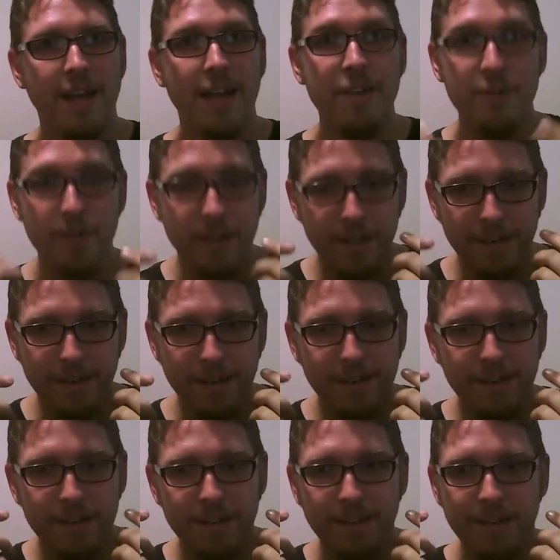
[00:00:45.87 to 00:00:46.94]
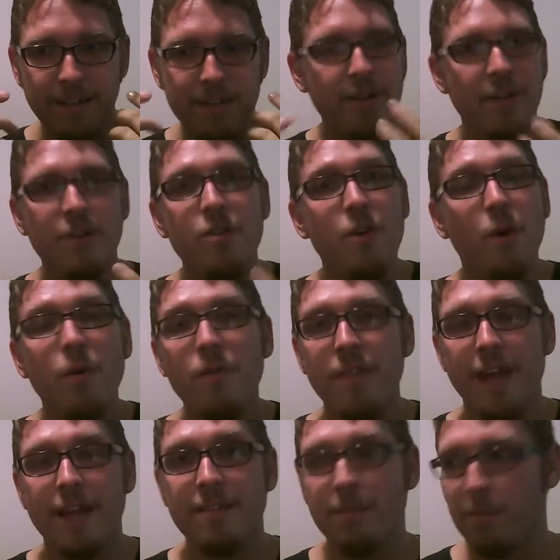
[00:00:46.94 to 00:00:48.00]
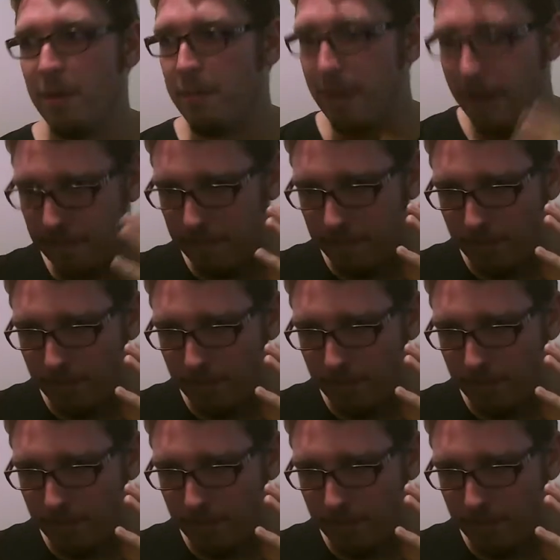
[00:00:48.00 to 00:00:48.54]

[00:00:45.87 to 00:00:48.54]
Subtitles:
and you can know that simply by